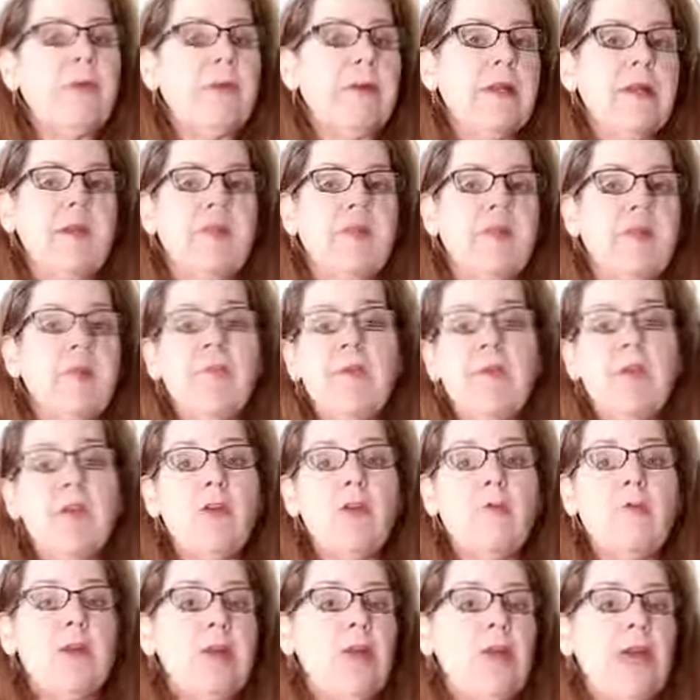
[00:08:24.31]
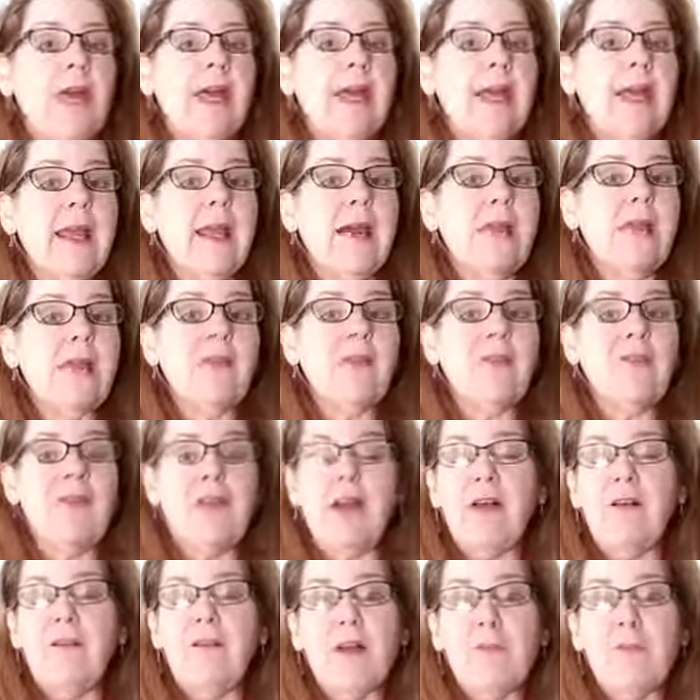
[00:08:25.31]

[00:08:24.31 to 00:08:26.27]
but it's something you've been checking on yourself,